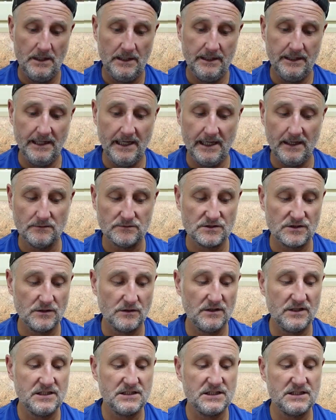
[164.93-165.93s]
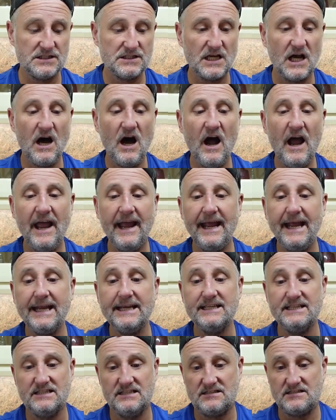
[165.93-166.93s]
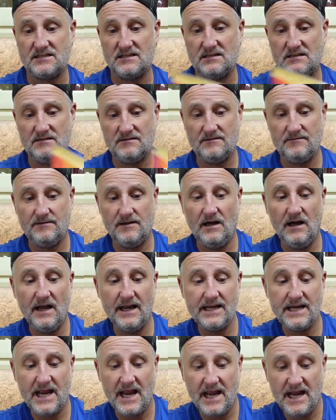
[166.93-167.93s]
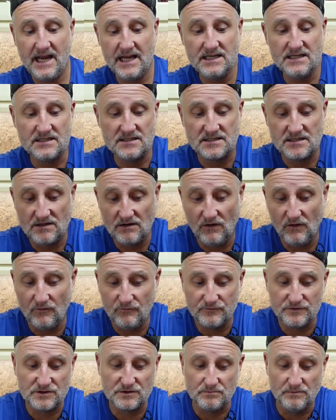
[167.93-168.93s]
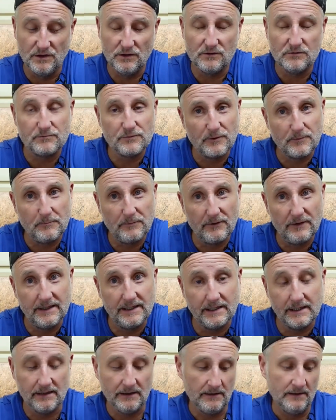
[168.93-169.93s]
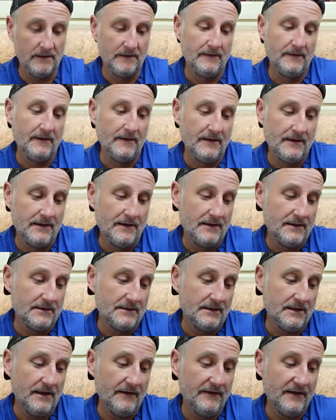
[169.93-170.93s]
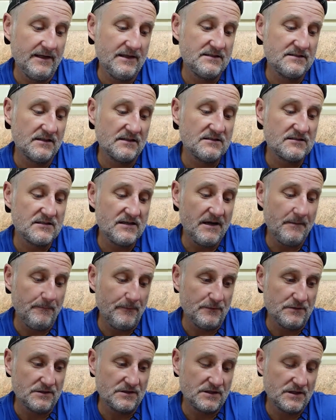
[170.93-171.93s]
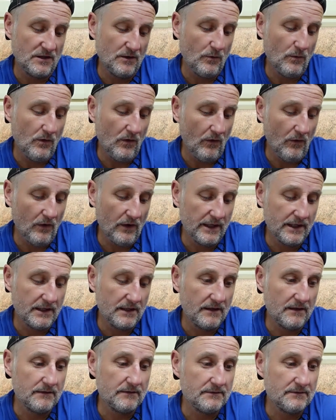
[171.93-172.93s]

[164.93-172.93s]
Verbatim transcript: Now, so this is a hint, a hint of smoked paprika. And these are dippers, so I,